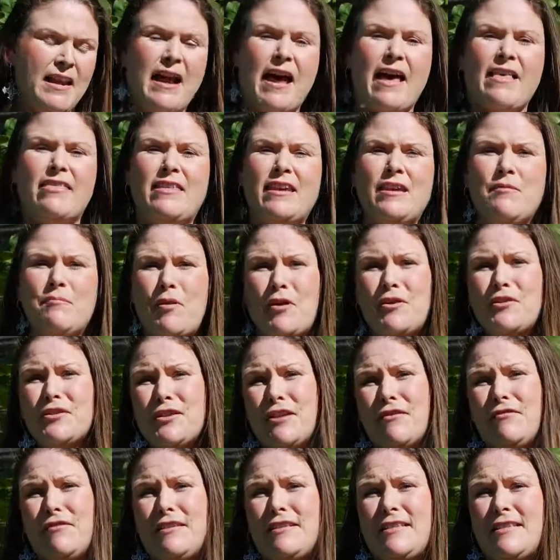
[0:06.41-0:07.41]
I think
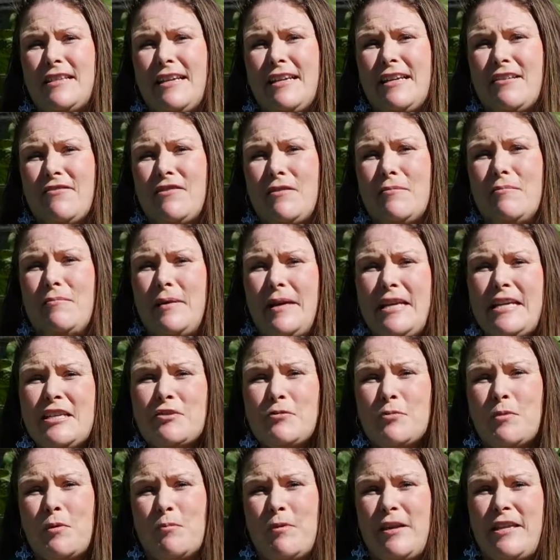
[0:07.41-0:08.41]
most of us think of the
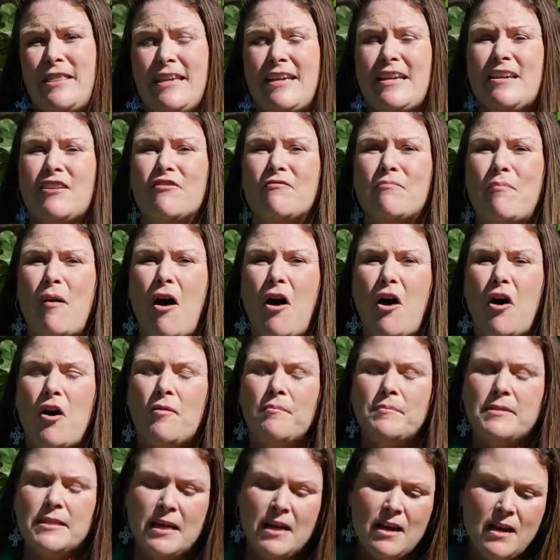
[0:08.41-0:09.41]
beach when we think of
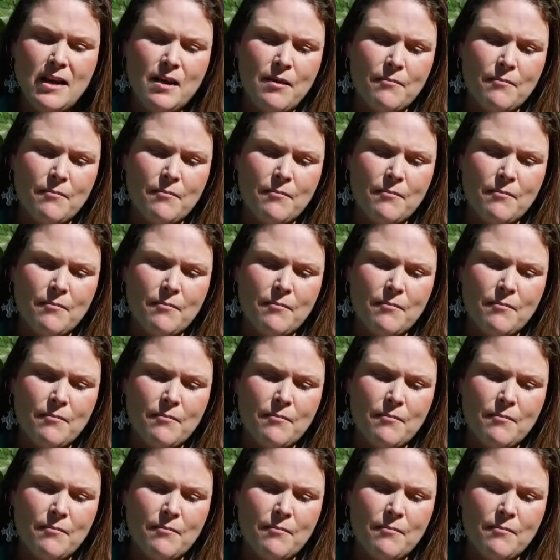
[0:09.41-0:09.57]
palms,